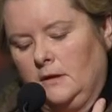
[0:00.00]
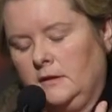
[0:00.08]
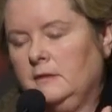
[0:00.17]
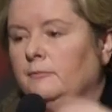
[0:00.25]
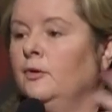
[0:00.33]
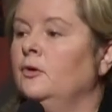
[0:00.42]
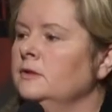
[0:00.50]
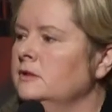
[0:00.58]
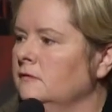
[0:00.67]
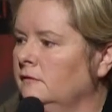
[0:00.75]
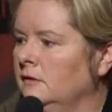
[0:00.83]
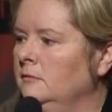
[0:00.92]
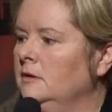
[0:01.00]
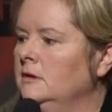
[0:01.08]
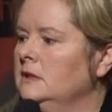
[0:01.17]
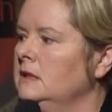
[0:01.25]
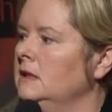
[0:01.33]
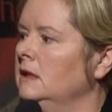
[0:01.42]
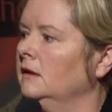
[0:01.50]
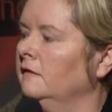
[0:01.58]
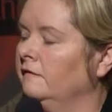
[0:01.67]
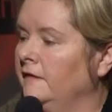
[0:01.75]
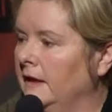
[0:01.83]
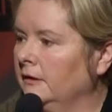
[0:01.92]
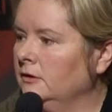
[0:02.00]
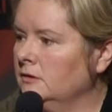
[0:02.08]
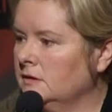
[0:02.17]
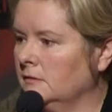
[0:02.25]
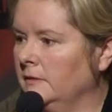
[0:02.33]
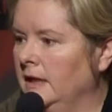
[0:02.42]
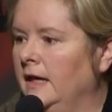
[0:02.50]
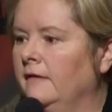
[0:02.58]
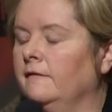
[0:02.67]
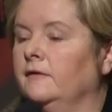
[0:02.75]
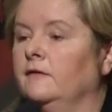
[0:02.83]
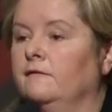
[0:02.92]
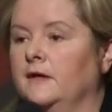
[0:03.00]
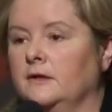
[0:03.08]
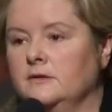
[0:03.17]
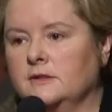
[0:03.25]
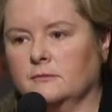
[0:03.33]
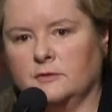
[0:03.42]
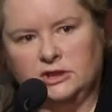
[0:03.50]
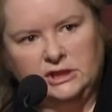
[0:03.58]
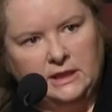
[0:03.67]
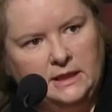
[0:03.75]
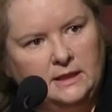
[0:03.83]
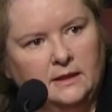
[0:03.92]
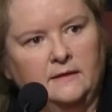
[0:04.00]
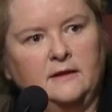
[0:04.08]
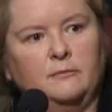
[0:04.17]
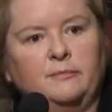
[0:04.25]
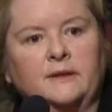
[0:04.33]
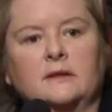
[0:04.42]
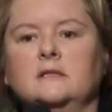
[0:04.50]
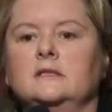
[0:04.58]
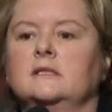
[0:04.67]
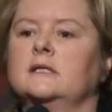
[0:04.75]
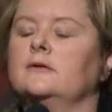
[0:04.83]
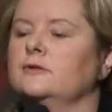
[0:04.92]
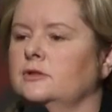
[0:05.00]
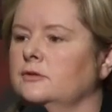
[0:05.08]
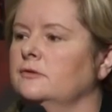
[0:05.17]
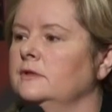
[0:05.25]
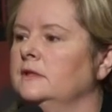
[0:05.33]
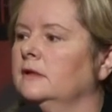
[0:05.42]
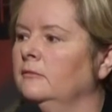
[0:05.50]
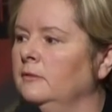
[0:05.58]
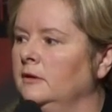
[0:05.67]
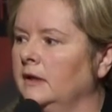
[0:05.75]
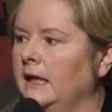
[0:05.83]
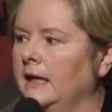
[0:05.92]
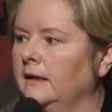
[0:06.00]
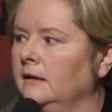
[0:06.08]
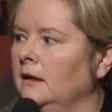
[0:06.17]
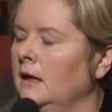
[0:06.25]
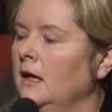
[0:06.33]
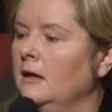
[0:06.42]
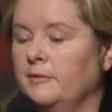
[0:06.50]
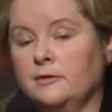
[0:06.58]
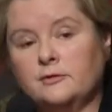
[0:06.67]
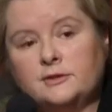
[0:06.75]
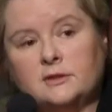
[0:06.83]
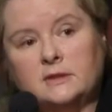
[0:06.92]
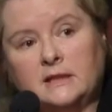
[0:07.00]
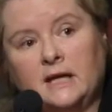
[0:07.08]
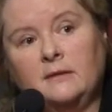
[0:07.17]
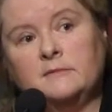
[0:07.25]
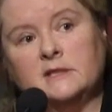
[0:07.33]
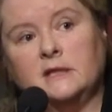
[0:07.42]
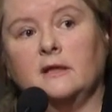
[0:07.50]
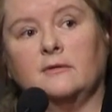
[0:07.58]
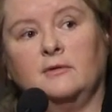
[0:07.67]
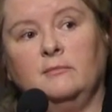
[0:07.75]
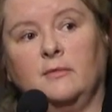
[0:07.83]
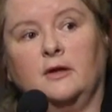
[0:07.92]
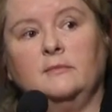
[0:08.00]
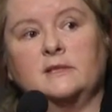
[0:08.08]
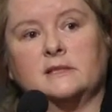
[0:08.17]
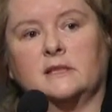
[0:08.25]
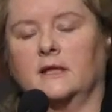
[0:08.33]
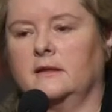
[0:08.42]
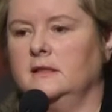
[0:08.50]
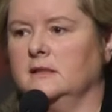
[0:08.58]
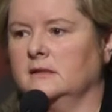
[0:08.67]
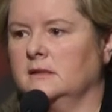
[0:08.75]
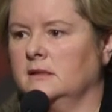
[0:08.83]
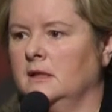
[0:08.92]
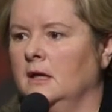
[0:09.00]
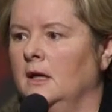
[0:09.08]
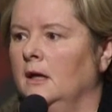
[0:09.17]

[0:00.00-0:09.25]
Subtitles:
the importance of community and the values that we have and the values that we share and the ability to tell stories and communicate, but also to come together in moments like this